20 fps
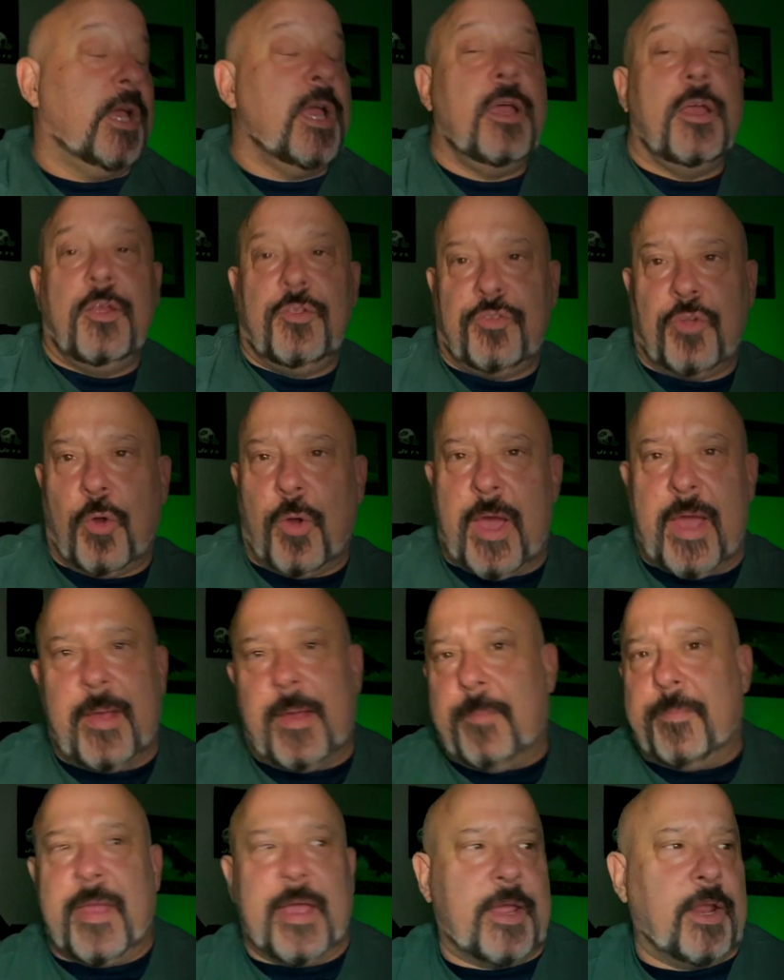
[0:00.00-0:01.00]
So
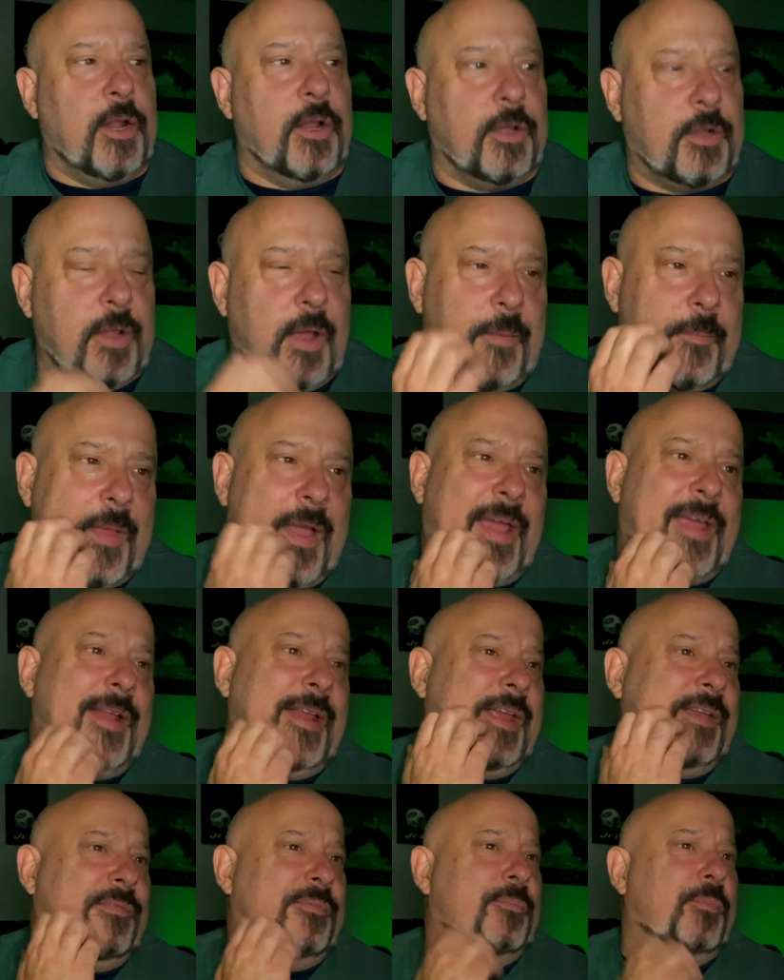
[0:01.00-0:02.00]
I'm not gonna
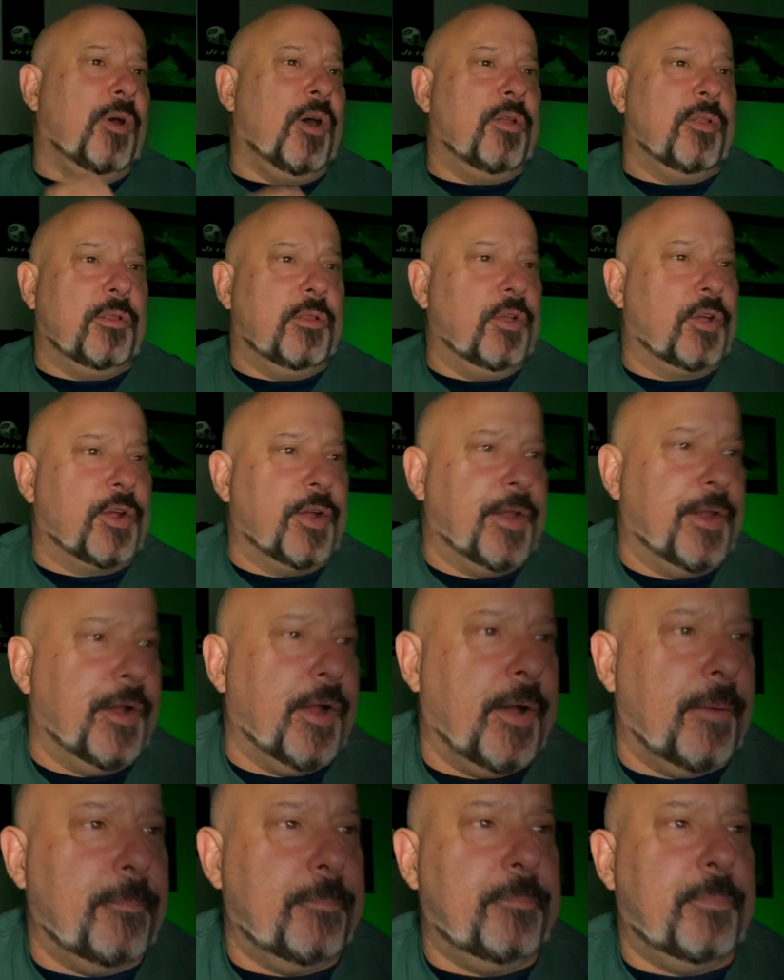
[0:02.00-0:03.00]
even bother looking it
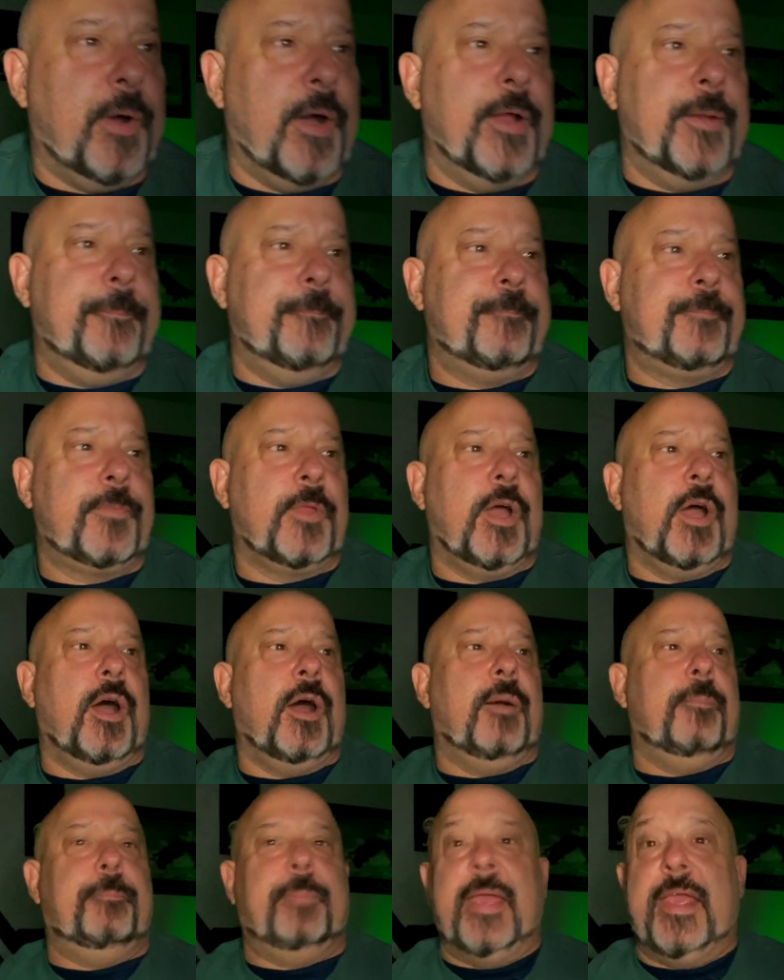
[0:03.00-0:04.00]
up. But
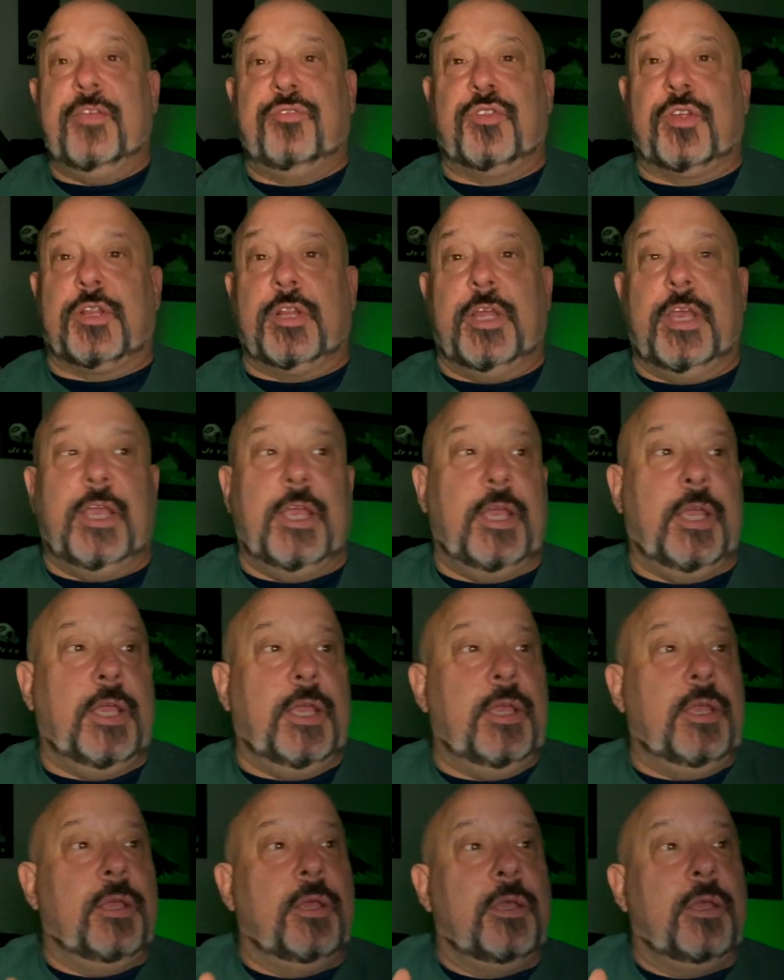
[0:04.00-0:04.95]
basically,